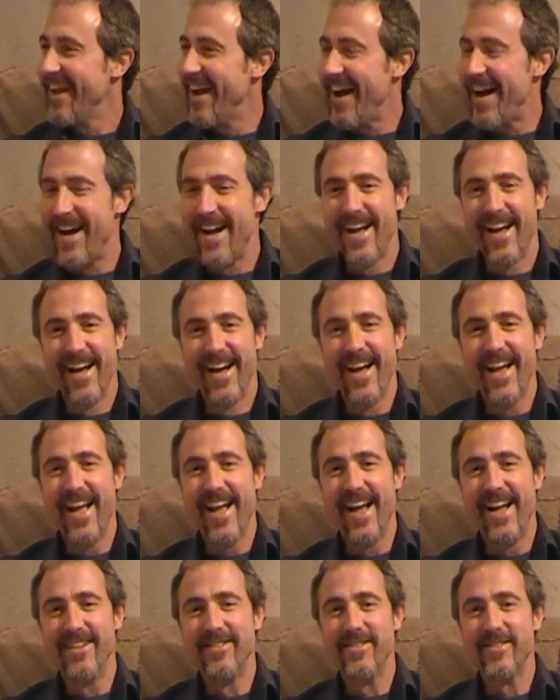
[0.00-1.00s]
Yeah. Thank you.
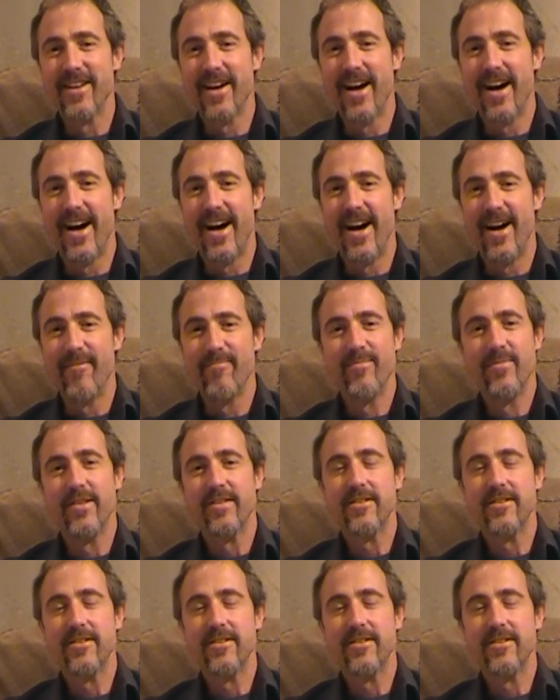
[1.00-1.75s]
And uh,